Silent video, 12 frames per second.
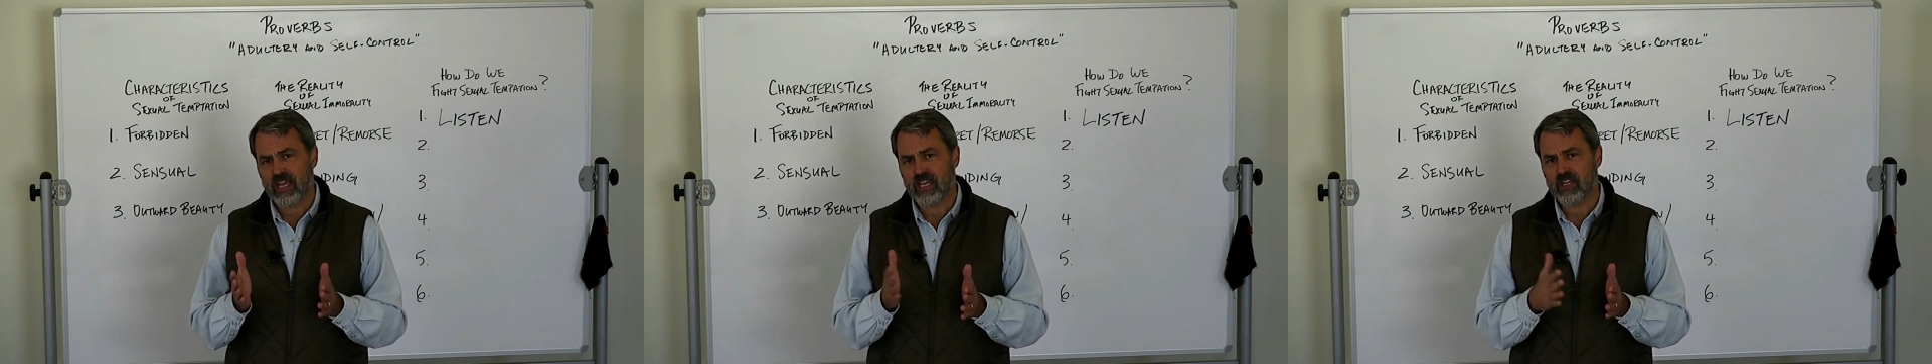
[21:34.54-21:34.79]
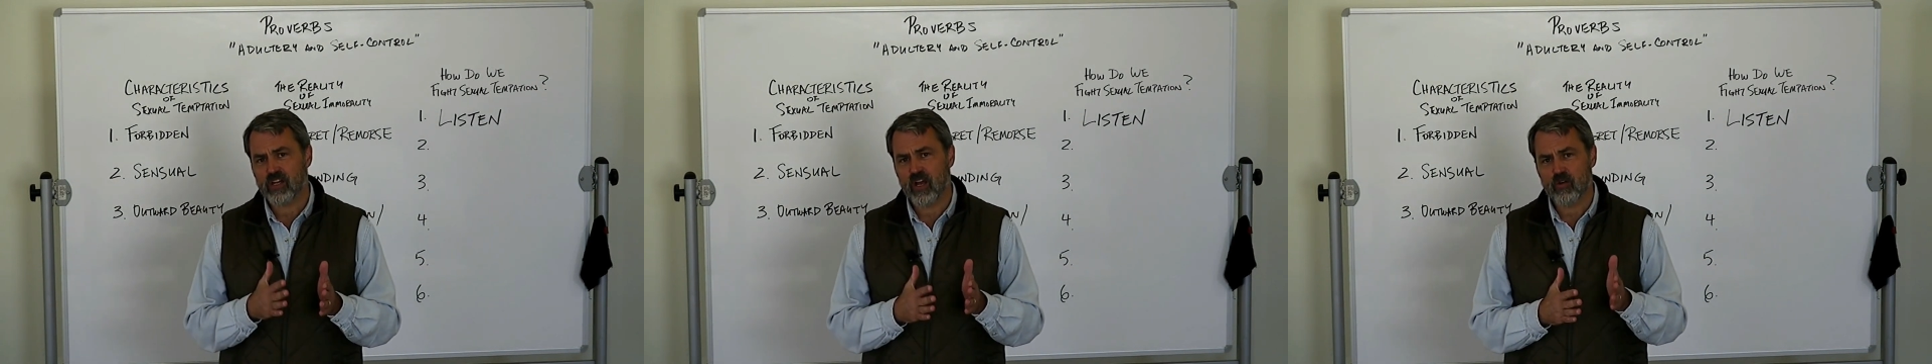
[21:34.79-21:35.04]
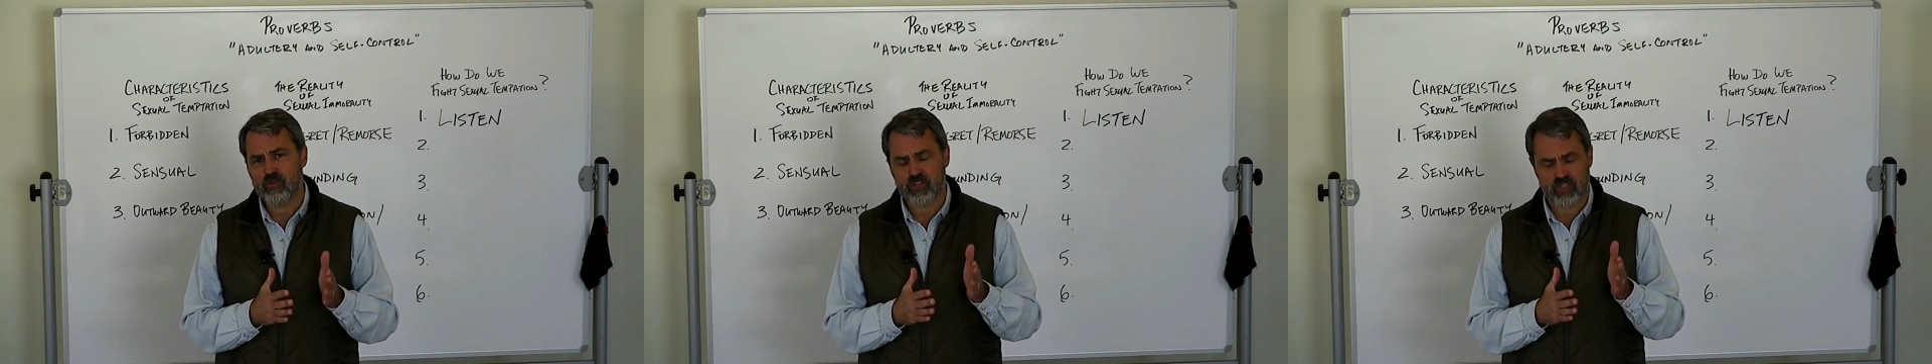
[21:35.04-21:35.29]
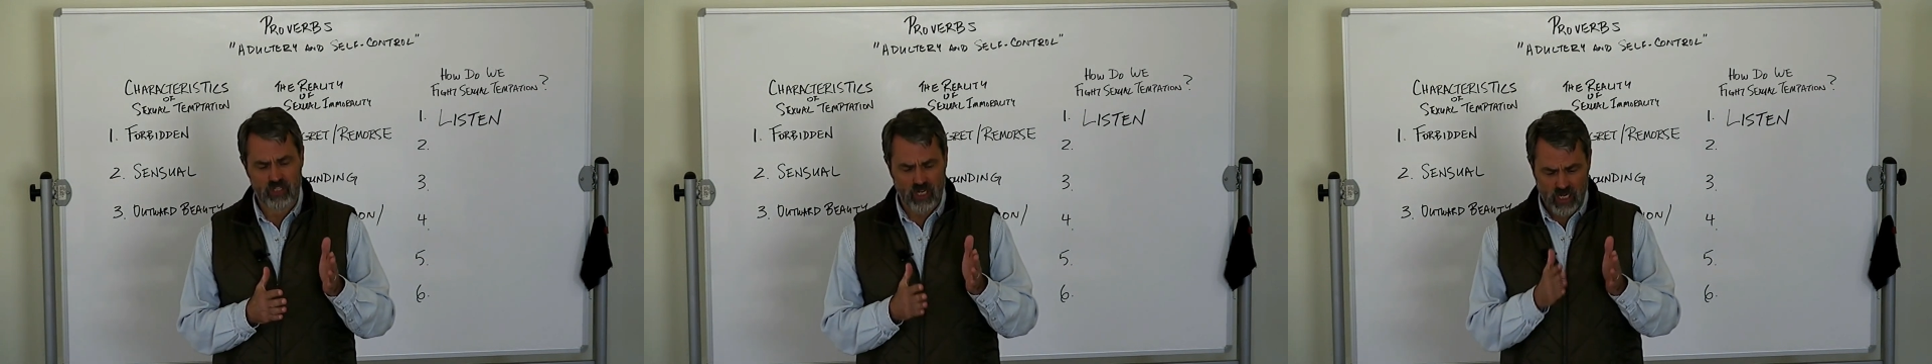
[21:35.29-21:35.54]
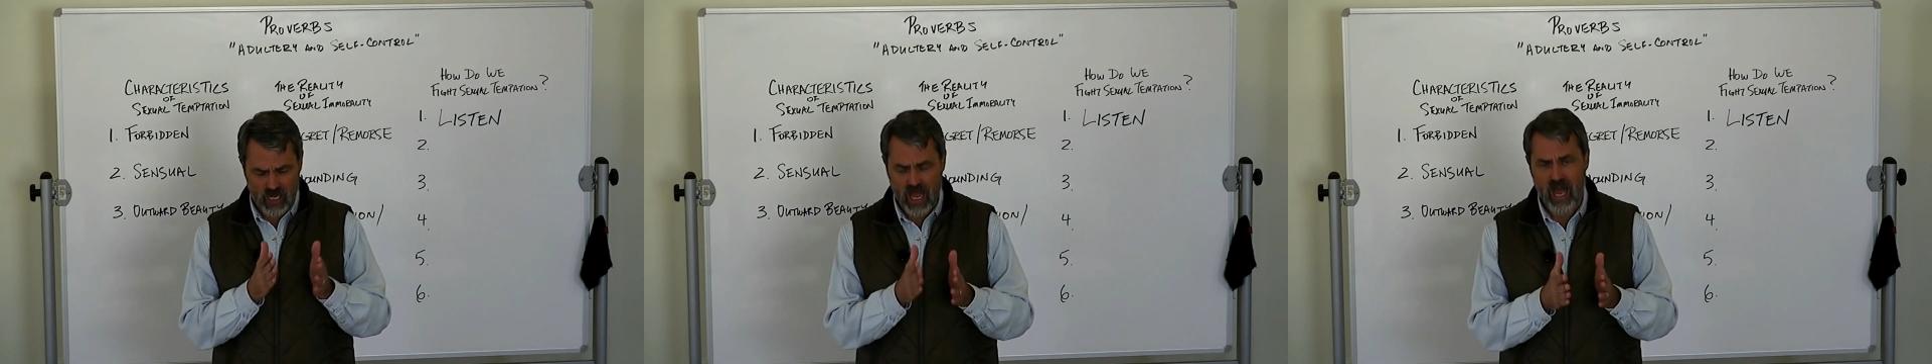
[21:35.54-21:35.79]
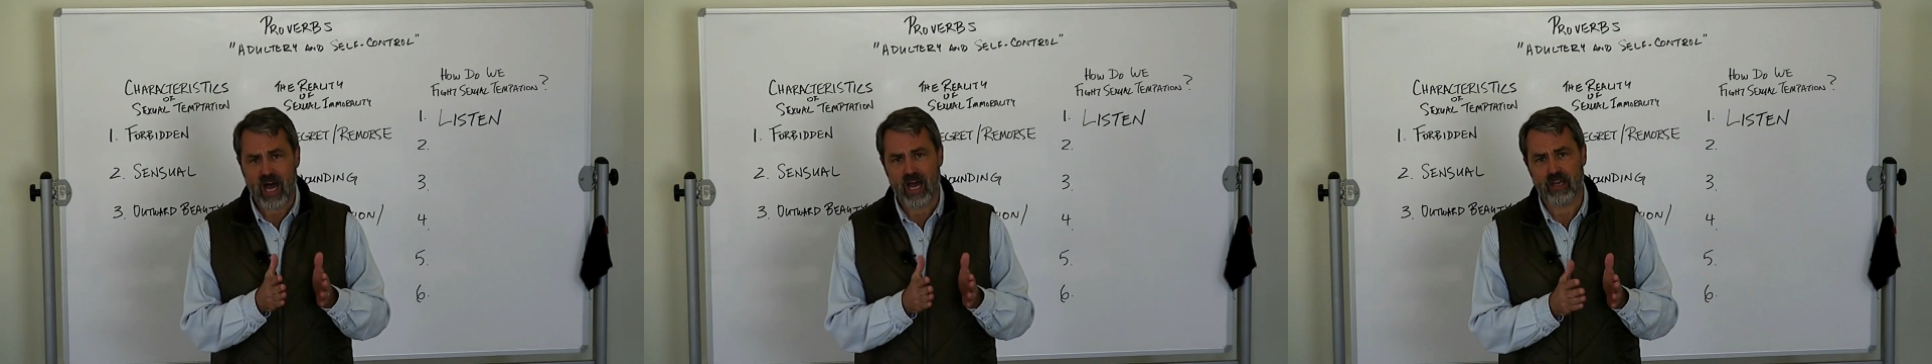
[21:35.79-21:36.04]
he knows the
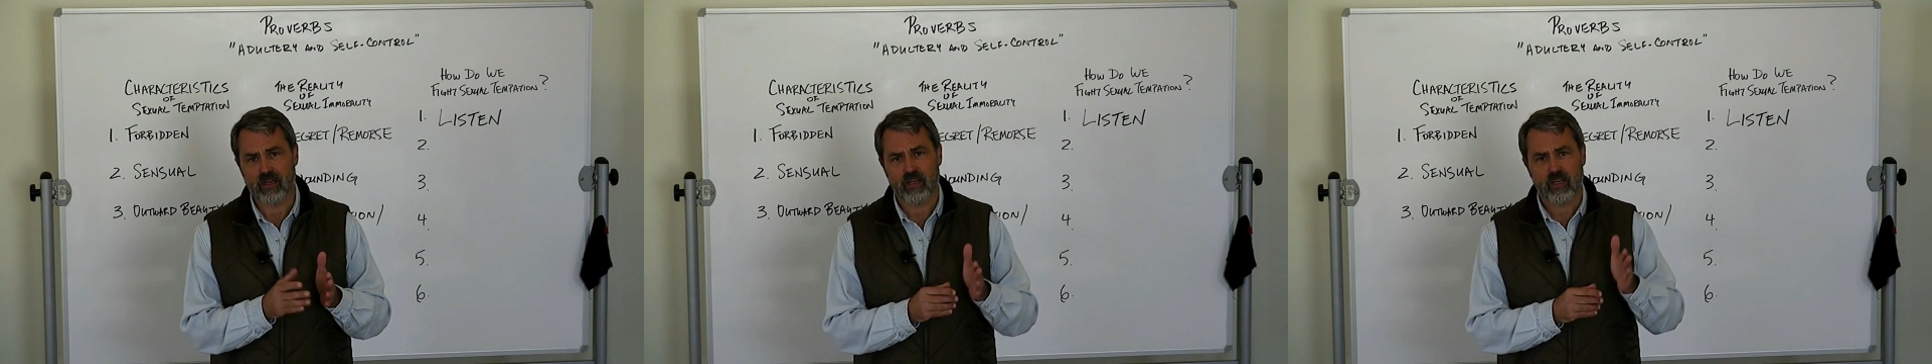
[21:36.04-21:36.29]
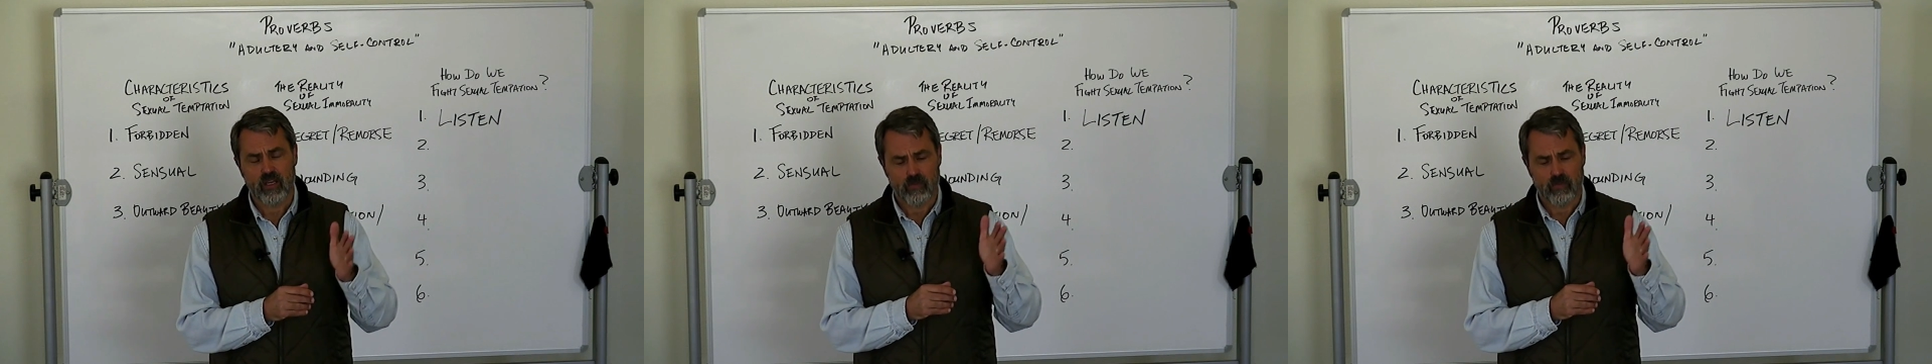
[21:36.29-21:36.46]
line